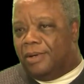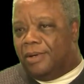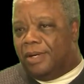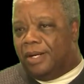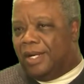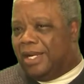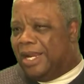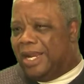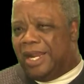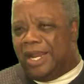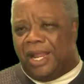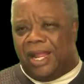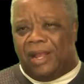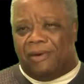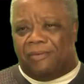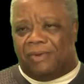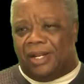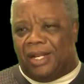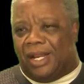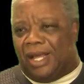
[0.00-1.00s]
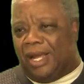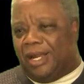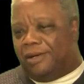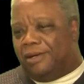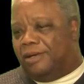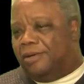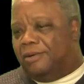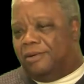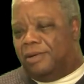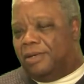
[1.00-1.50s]
They have a lot
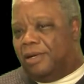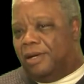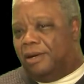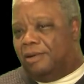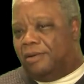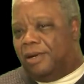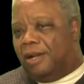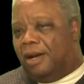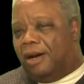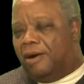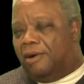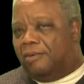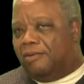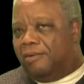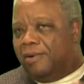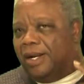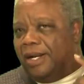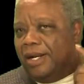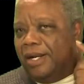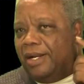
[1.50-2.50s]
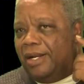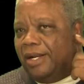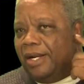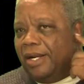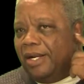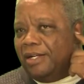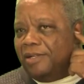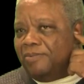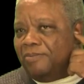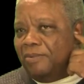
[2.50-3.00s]
going on already, and
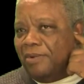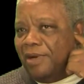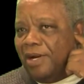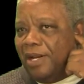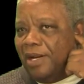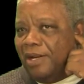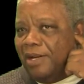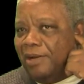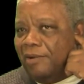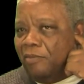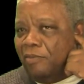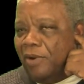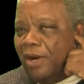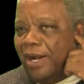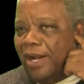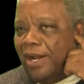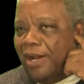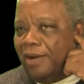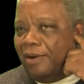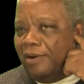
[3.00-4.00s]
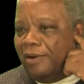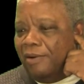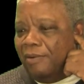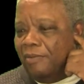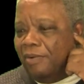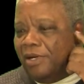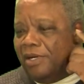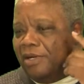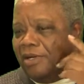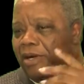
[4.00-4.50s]
it's probably why
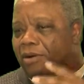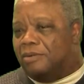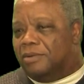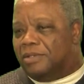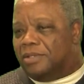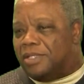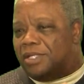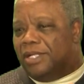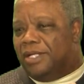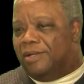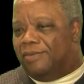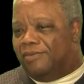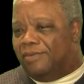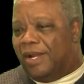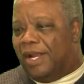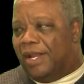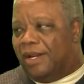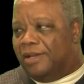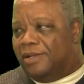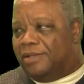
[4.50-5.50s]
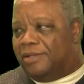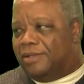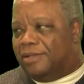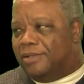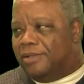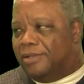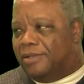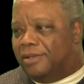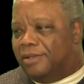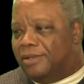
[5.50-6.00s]
we don't see the violence
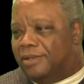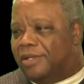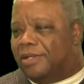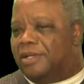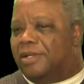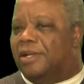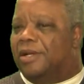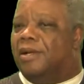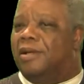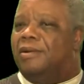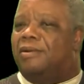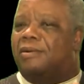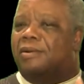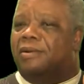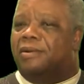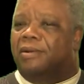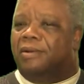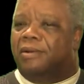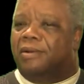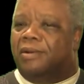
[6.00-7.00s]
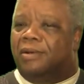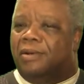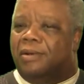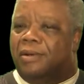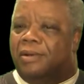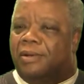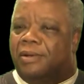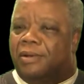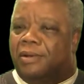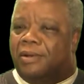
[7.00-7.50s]
that they
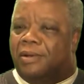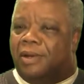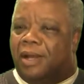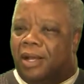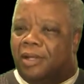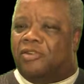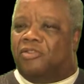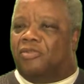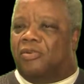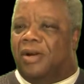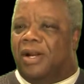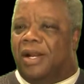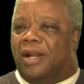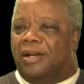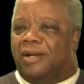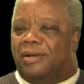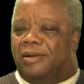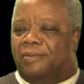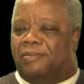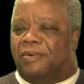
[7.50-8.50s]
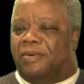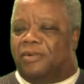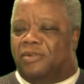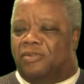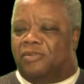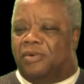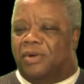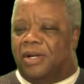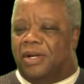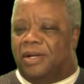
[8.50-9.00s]
are trying to
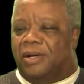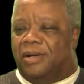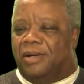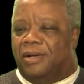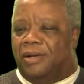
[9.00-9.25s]
portray